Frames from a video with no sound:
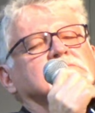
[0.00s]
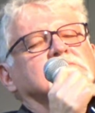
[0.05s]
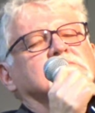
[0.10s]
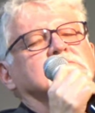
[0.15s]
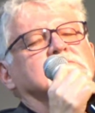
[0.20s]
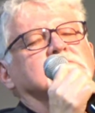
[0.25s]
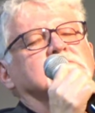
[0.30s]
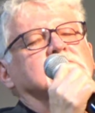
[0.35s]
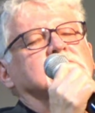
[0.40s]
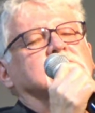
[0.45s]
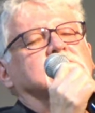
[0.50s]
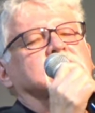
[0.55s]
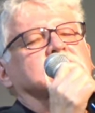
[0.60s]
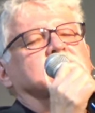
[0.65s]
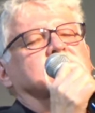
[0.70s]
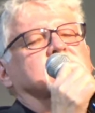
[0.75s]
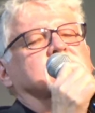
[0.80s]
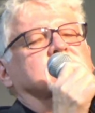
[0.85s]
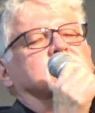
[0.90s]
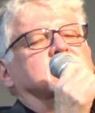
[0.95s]

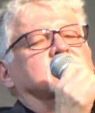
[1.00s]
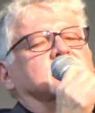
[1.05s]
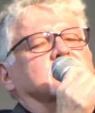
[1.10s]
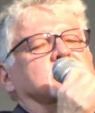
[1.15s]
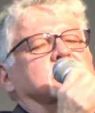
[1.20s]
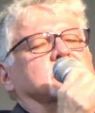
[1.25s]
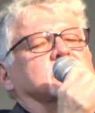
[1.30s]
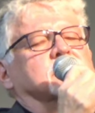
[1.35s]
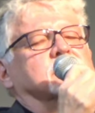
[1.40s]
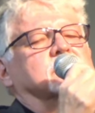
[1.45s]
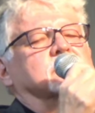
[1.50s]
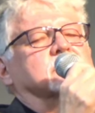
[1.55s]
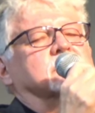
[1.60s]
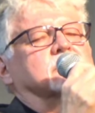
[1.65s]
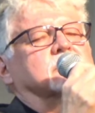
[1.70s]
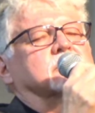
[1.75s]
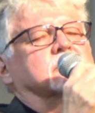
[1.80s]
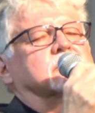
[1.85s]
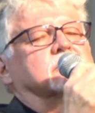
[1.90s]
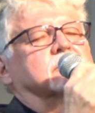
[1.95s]

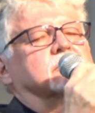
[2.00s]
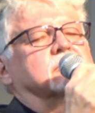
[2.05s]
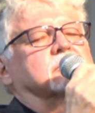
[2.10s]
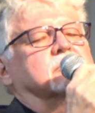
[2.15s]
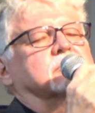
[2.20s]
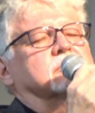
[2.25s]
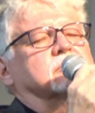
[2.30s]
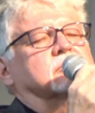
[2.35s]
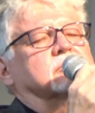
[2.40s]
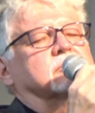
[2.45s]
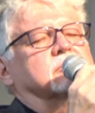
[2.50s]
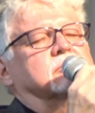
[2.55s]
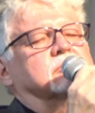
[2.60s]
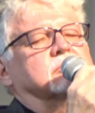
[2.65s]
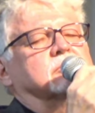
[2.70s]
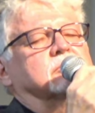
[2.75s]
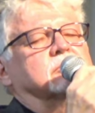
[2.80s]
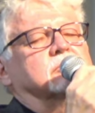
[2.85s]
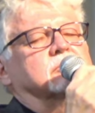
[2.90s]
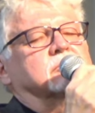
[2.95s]

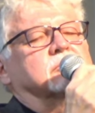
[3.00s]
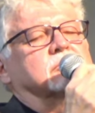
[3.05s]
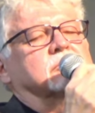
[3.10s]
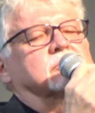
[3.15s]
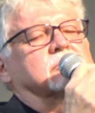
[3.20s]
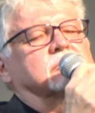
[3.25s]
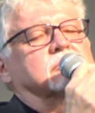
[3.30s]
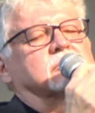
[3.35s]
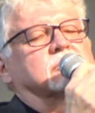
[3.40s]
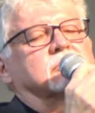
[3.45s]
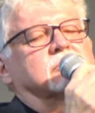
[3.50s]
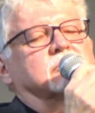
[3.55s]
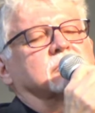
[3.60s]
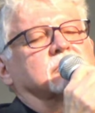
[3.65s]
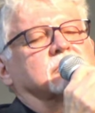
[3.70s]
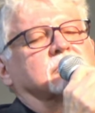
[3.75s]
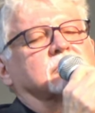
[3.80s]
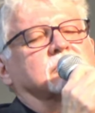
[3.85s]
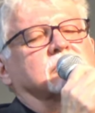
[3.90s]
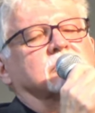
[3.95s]

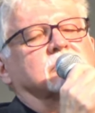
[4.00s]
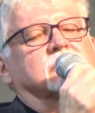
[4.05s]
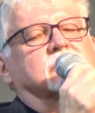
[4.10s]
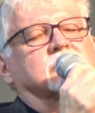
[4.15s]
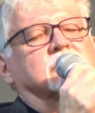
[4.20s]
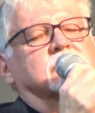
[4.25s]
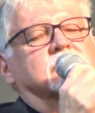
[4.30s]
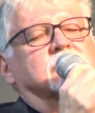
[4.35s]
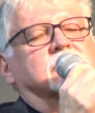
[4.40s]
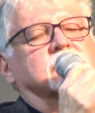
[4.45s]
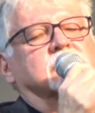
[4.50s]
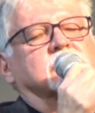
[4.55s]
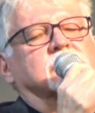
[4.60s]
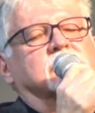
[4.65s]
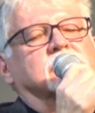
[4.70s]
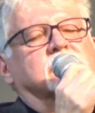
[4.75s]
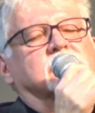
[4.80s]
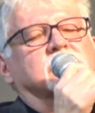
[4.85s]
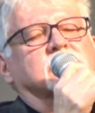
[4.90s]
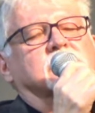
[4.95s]

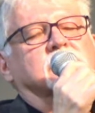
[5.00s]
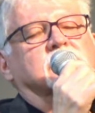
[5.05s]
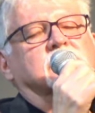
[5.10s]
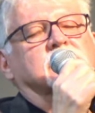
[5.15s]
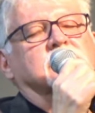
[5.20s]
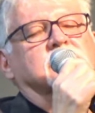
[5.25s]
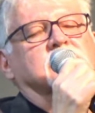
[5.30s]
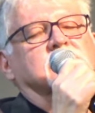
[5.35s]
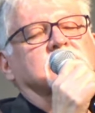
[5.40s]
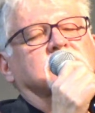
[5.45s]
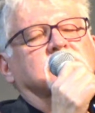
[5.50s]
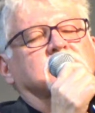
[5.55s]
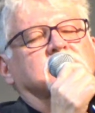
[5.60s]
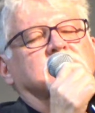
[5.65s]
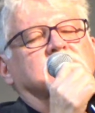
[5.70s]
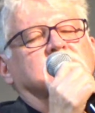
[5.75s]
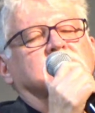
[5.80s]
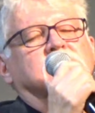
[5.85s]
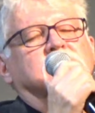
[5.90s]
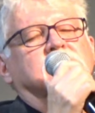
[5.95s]

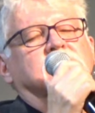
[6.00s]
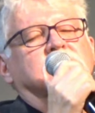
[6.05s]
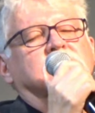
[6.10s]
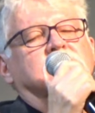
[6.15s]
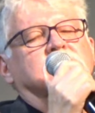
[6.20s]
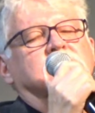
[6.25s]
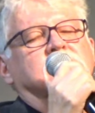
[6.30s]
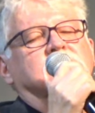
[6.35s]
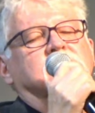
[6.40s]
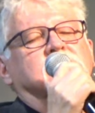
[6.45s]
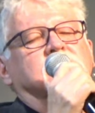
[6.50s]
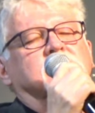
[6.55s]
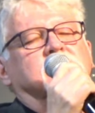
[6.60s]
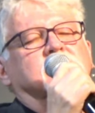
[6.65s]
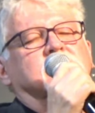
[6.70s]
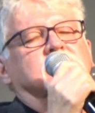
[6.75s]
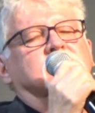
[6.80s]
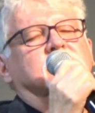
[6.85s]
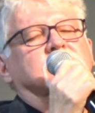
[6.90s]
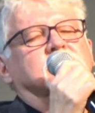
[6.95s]

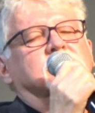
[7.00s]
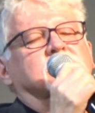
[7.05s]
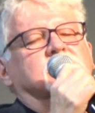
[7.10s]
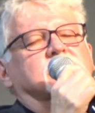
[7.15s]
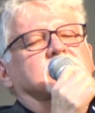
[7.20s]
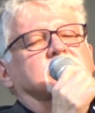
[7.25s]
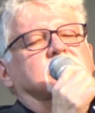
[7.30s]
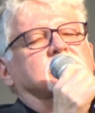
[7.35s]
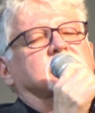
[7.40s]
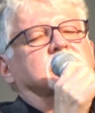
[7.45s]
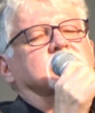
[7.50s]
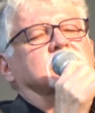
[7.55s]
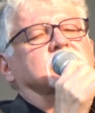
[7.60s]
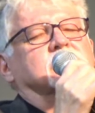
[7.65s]
Nothing is said.